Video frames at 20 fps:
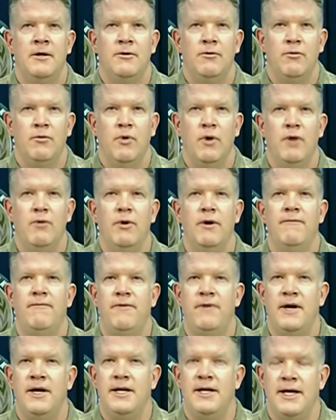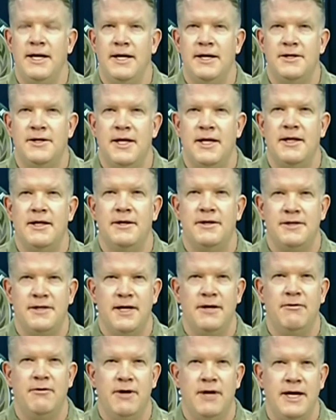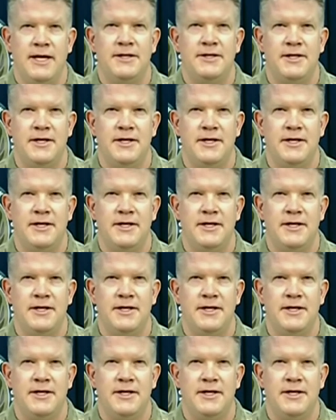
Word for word: What we're finding is that the synchronized